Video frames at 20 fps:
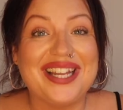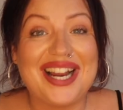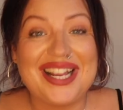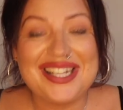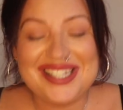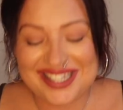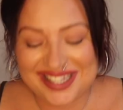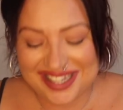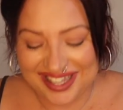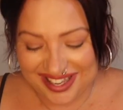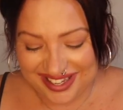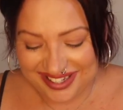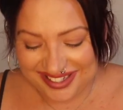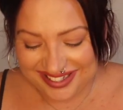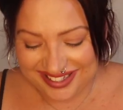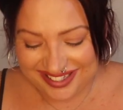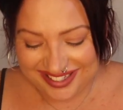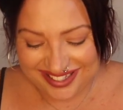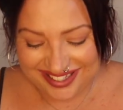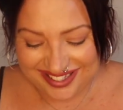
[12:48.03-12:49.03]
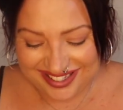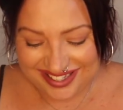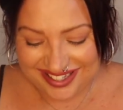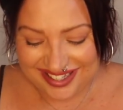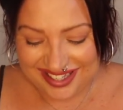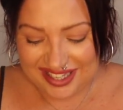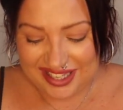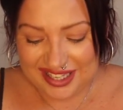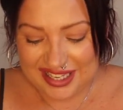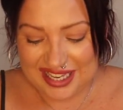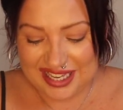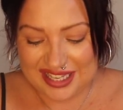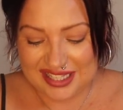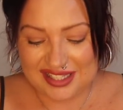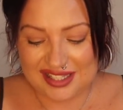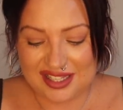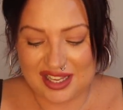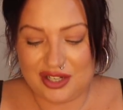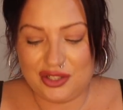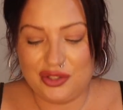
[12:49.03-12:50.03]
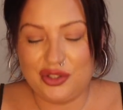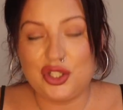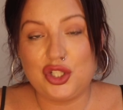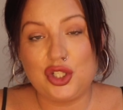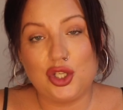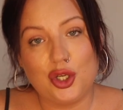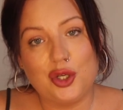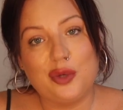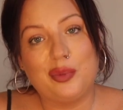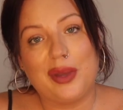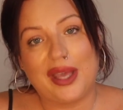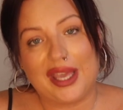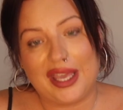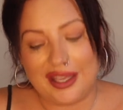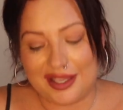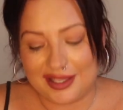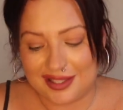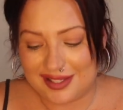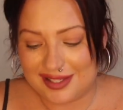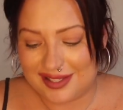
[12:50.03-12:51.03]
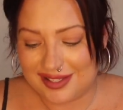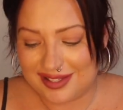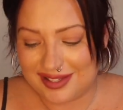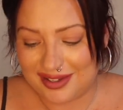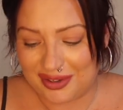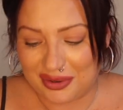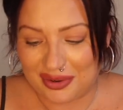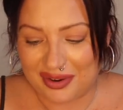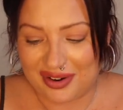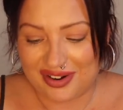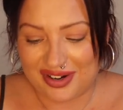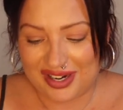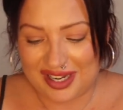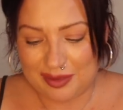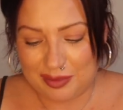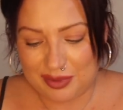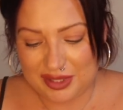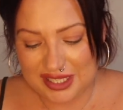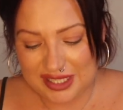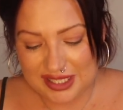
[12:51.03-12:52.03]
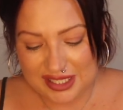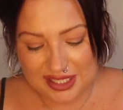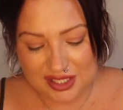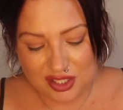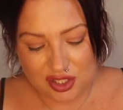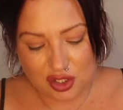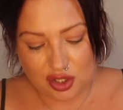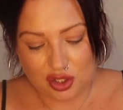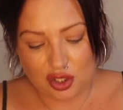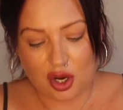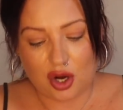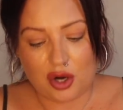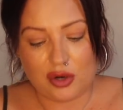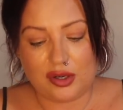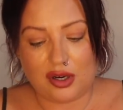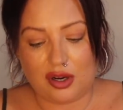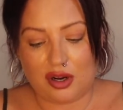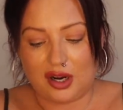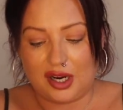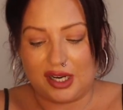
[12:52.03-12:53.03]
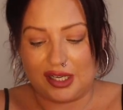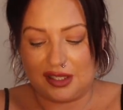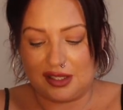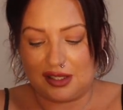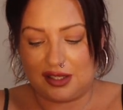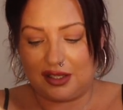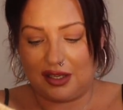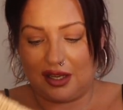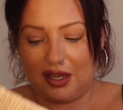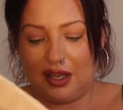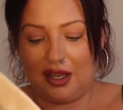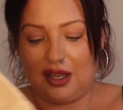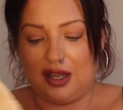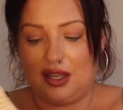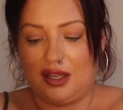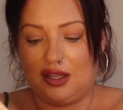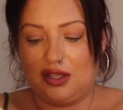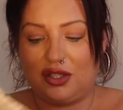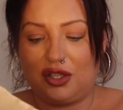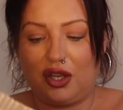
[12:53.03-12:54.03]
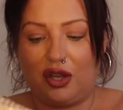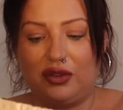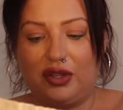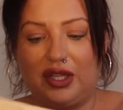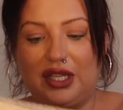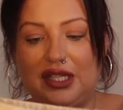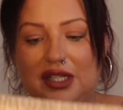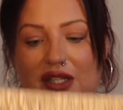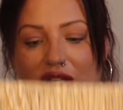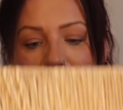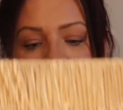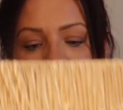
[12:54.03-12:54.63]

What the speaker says: last thing is another two-piece, all right, but this is so nice. So these are the